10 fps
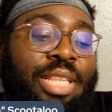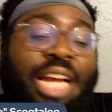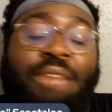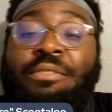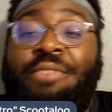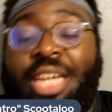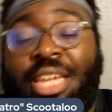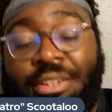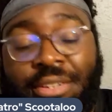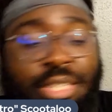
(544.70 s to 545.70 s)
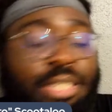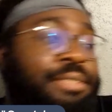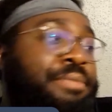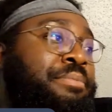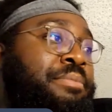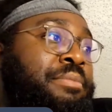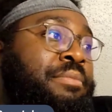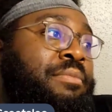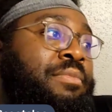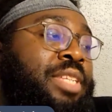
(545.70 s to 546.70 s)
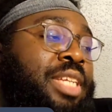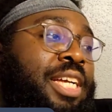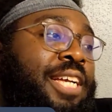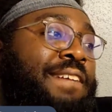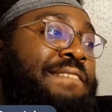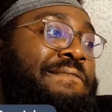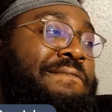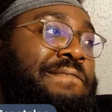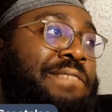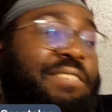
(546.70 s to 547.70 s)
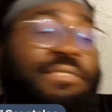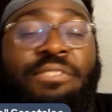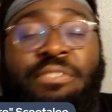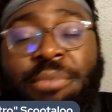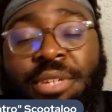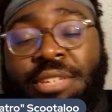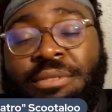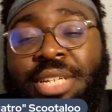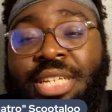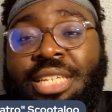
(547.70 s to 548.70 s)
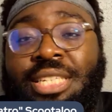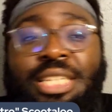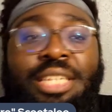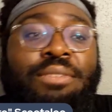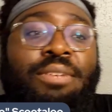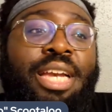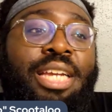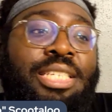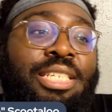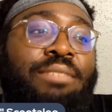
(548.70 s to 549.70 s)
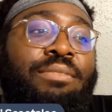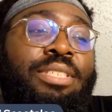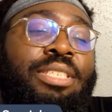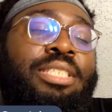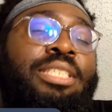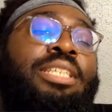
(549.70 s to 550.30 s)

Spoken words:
Lyra Valkyria. If you're familiar with NXT UK, she was,